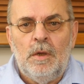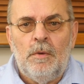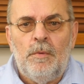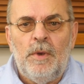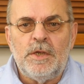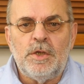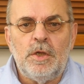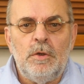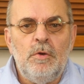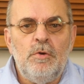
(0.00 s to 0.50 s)

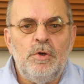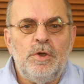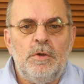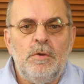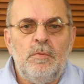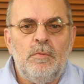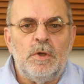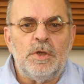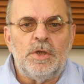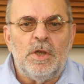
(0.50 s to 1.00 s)

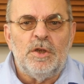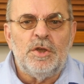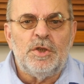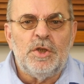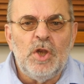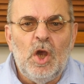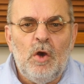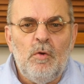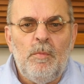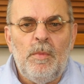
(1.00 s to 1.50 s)
Resolution was
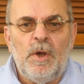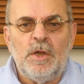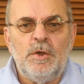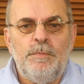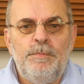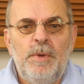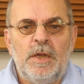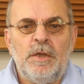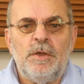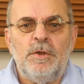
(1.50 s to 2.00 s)
so
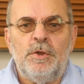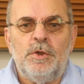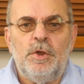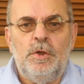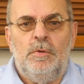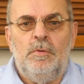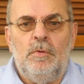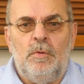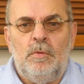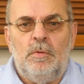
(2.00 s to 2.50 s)
much better
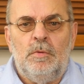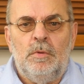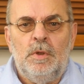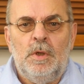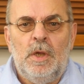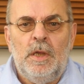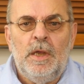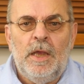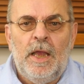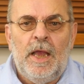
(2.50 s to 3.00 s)
too.
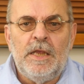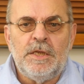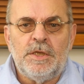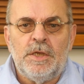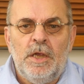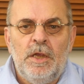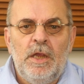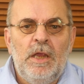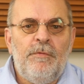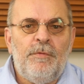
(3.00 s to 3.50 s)

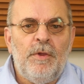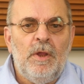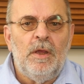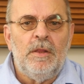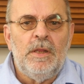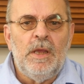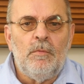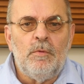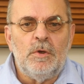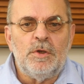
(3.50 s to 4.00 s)
As if
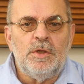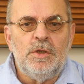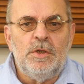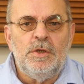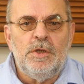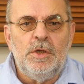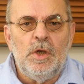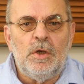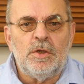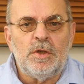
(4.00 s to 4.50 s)
there was
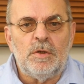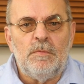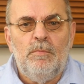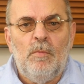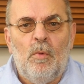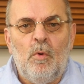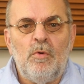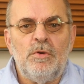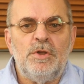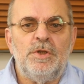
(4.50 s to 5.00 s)
just
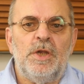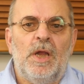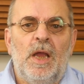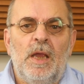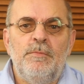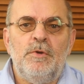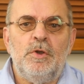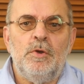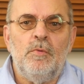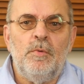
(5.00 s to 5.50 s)
more
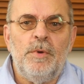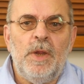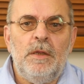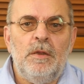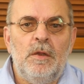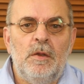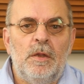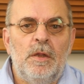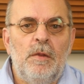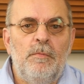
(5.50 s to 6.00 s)
time to
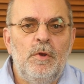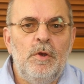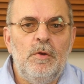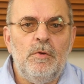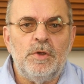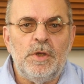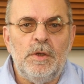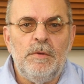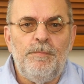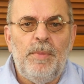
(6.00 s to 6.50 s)
render the
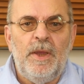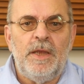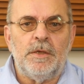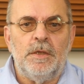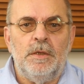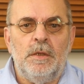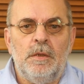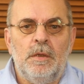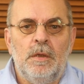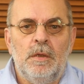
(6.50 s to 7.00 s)
music
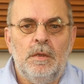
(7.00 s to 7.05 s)
better.